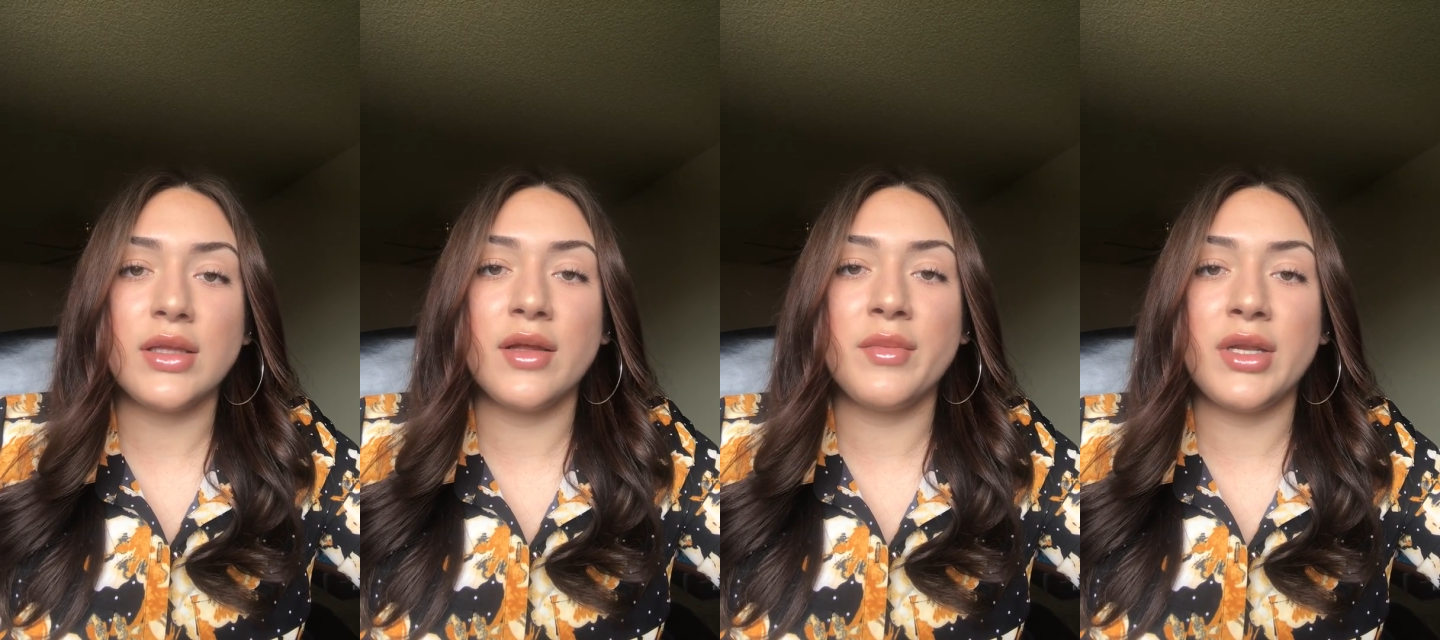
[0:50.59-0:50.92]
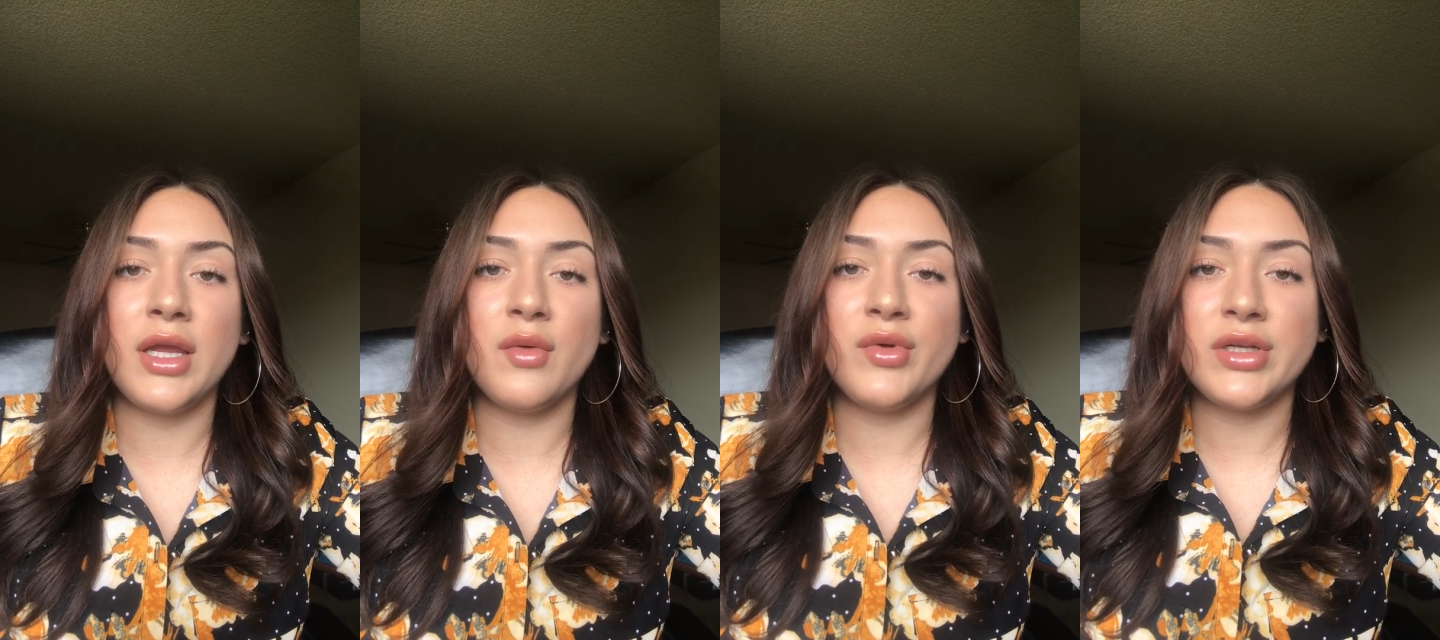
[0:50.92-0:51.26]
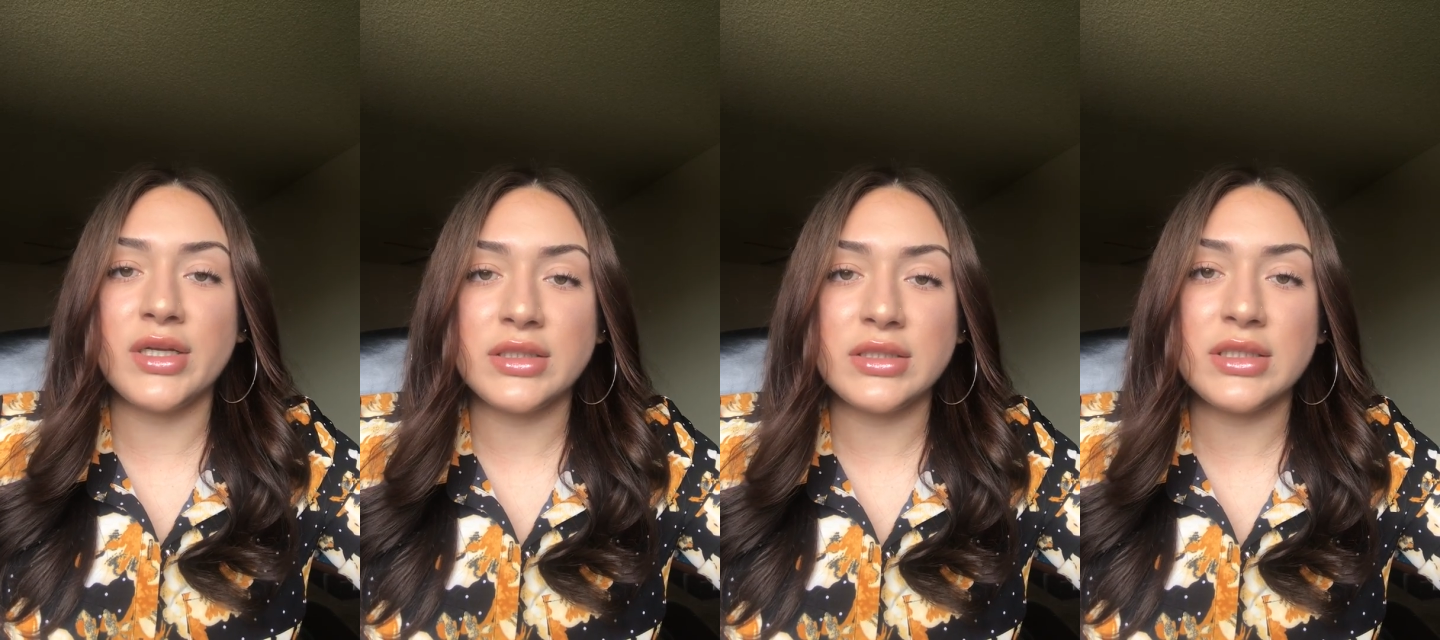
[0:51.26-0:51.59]
eliminate
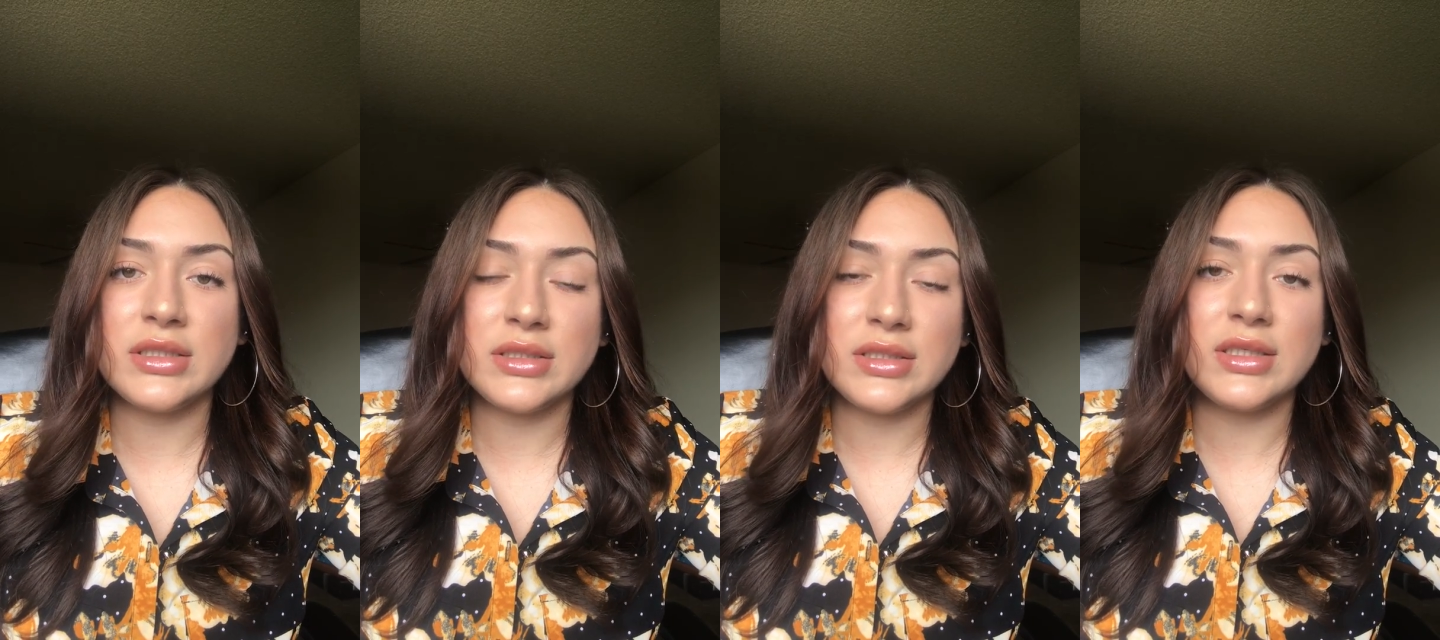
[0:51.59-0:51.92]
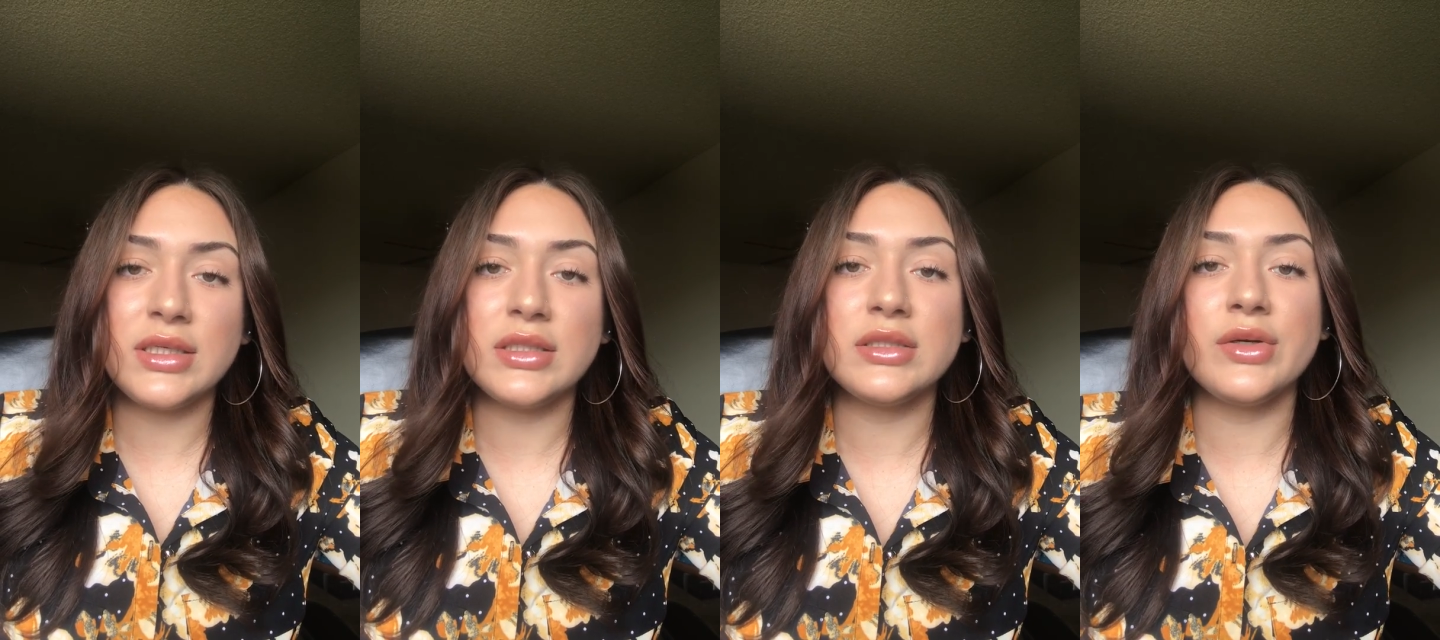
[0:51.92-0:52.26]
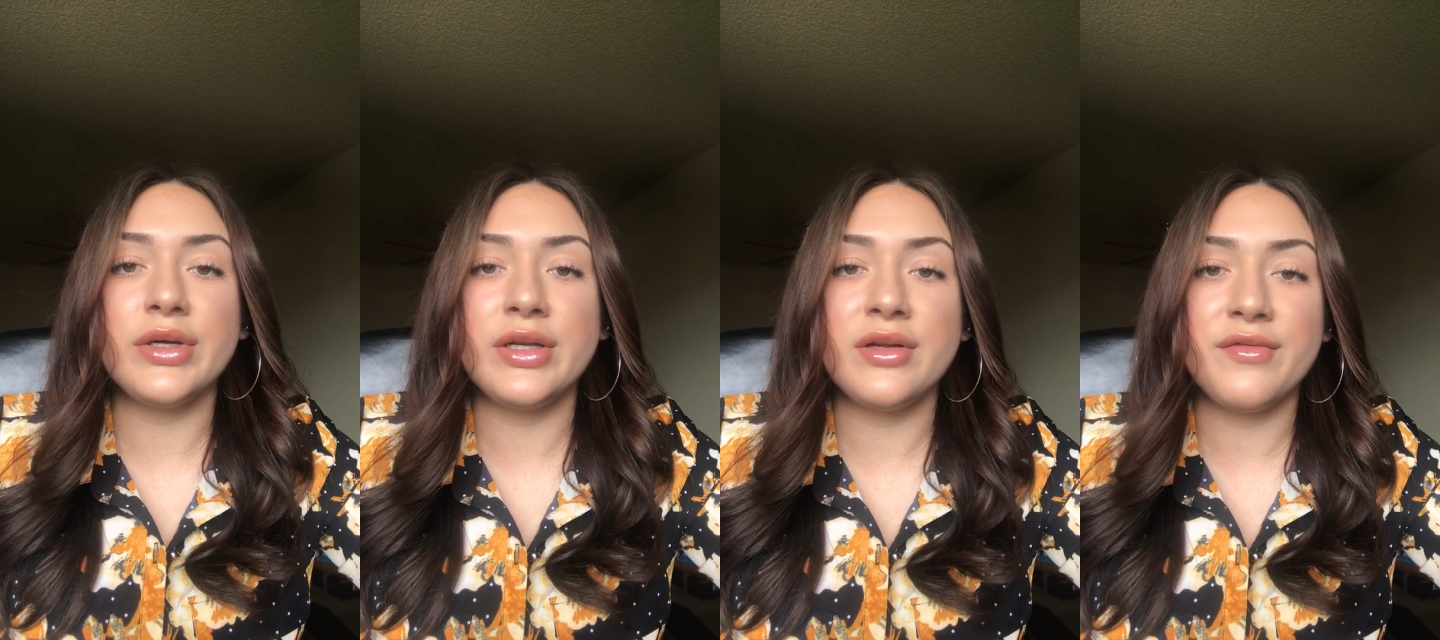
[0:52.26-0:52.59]
redundancies
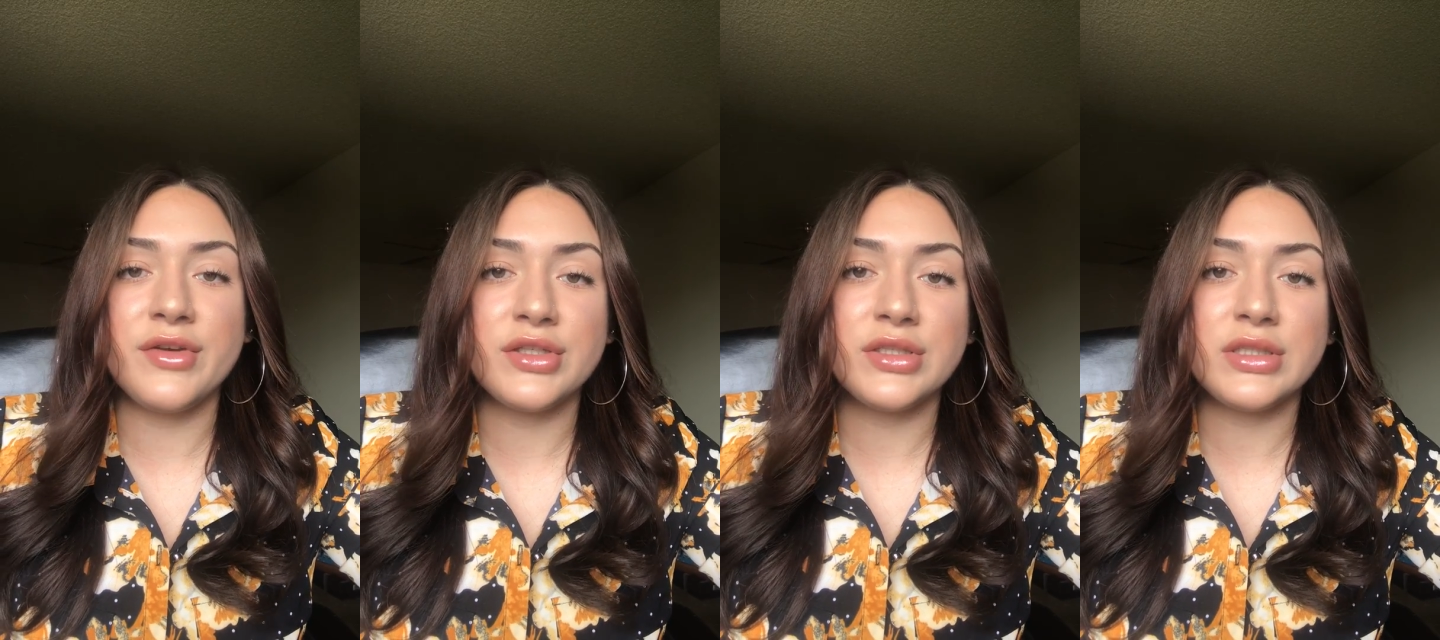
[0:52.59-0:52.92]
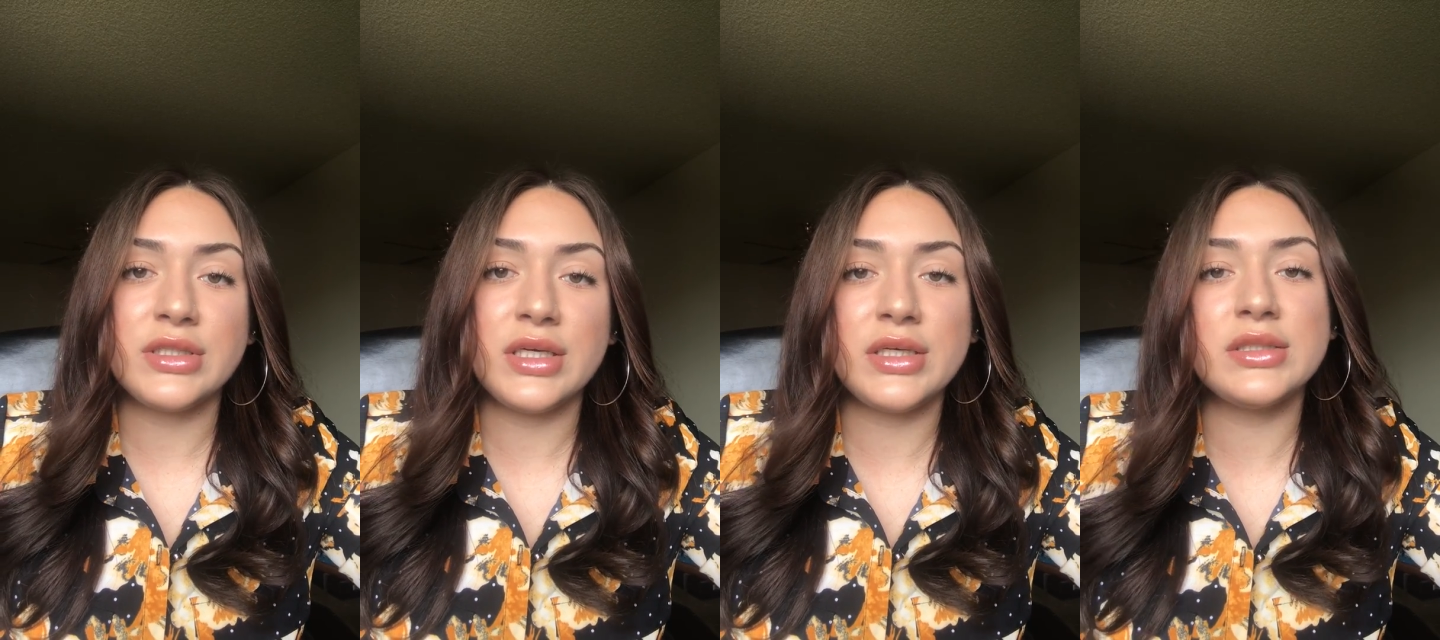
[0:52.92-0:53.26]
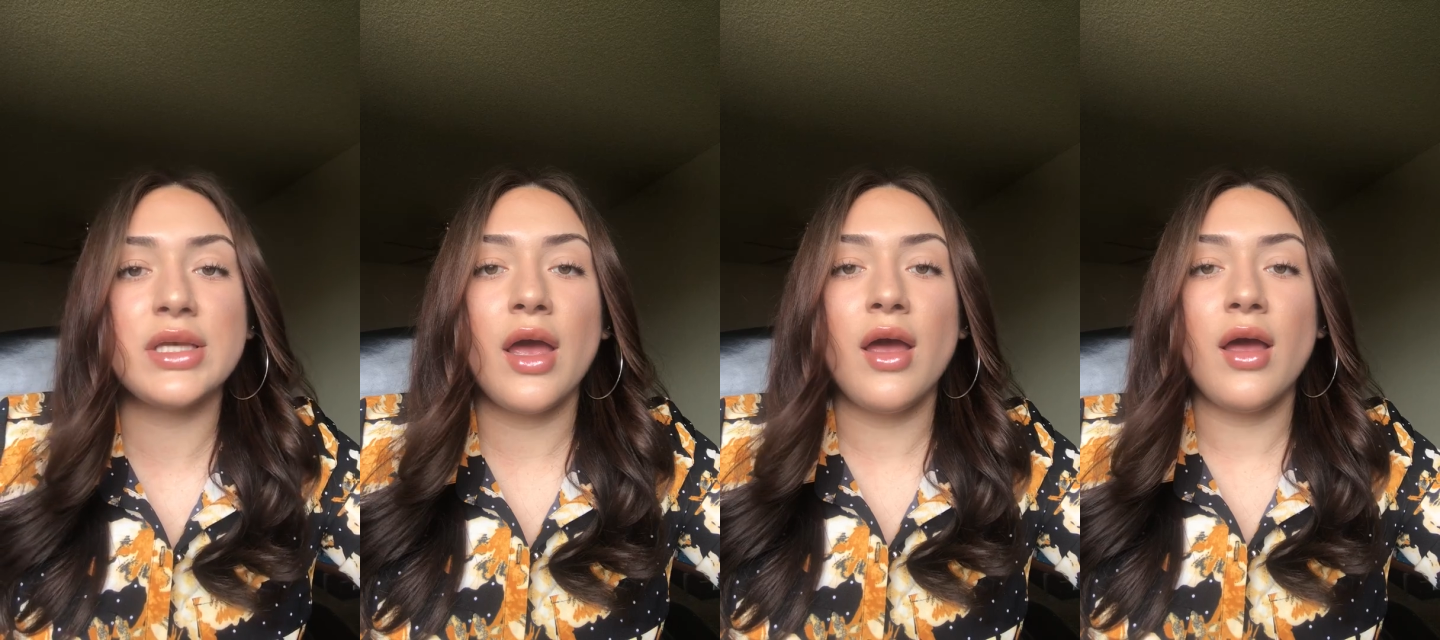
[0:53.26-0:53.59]
or inefficiencies,